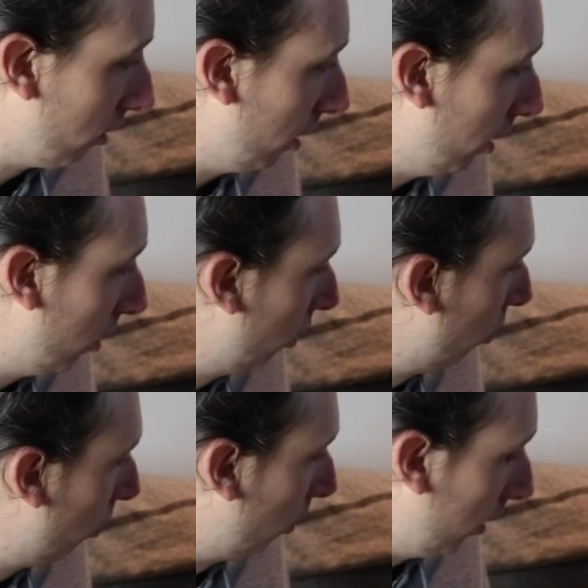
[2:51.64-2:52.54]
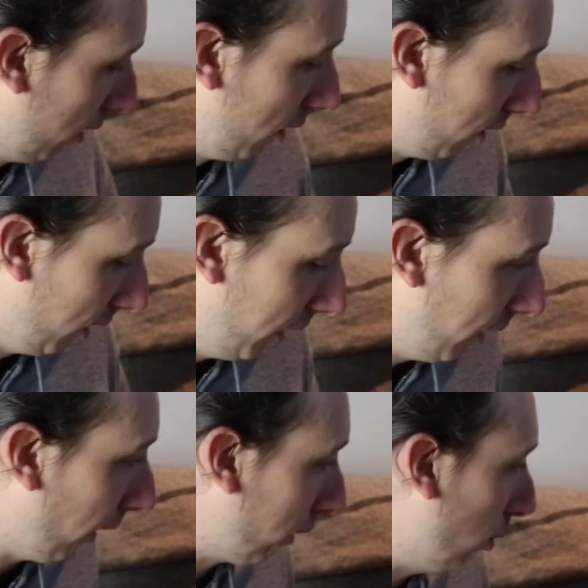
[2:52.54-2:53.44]
to the
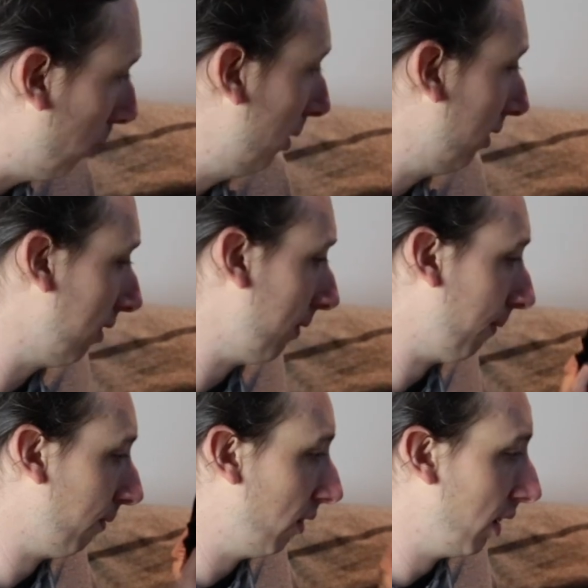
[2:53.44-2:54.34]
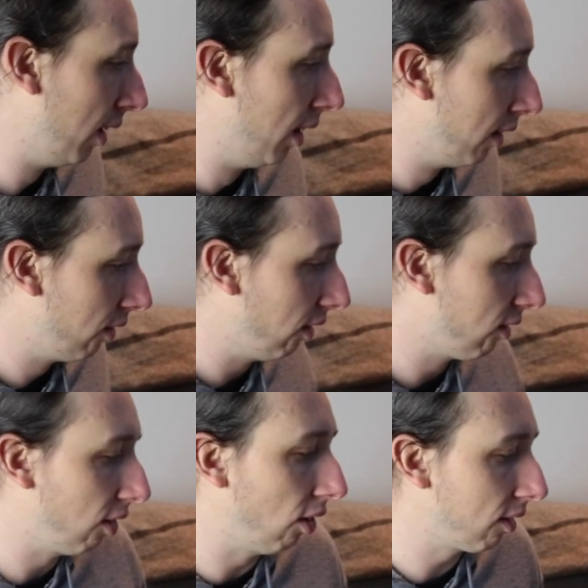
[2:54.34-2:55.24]
leg warmers than the
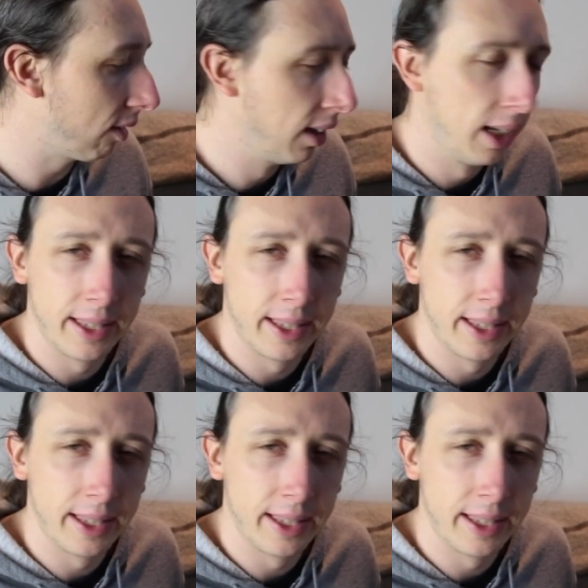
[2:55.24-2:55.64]
socks.